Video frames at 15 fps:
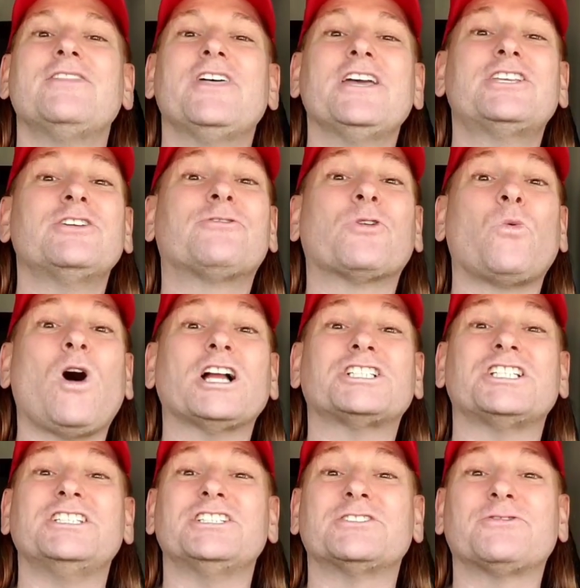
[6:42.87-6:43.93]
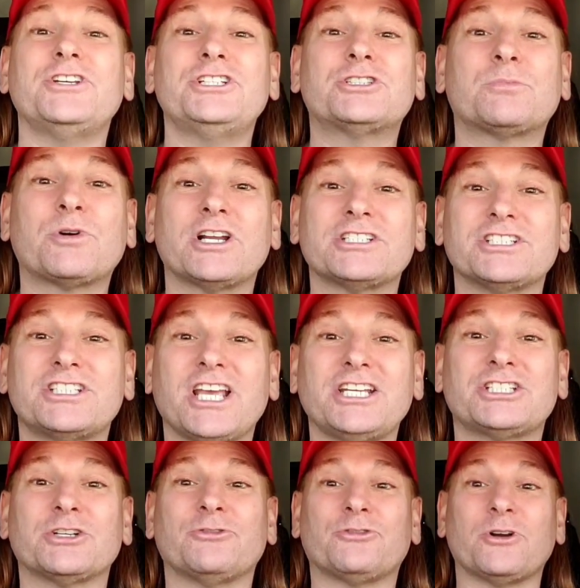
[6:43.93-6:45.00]
Thank you for watching this feature
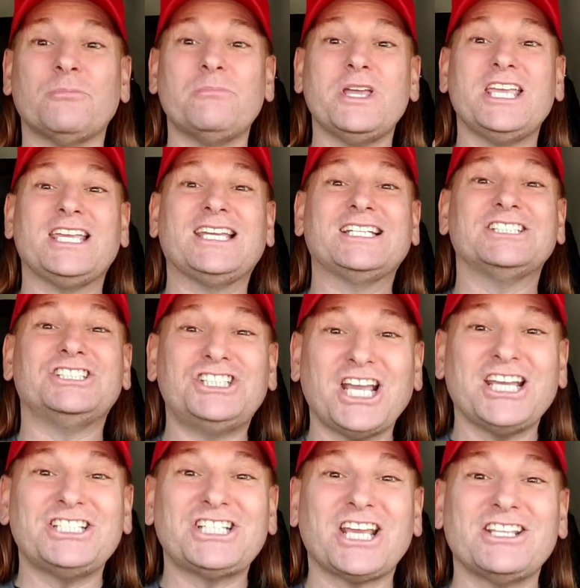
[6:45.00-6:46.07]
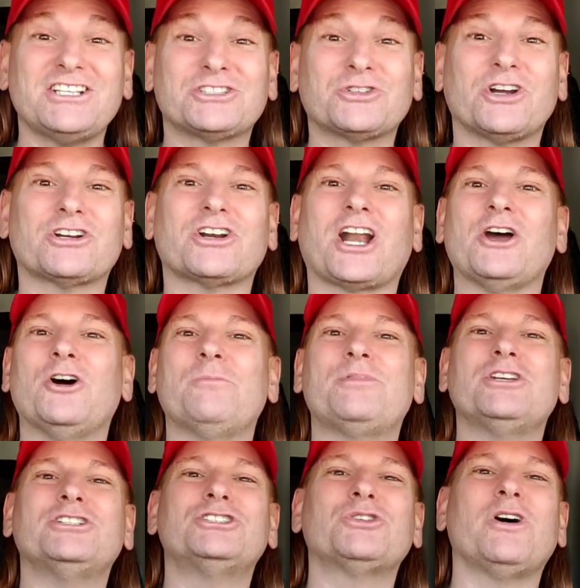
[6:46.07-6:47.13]
presentation from me, JJ the Trucker. I hope
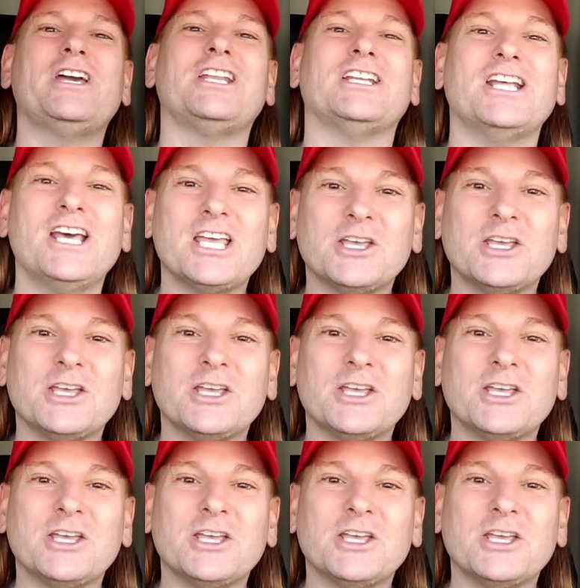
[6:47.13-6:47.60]
you enjoyed it.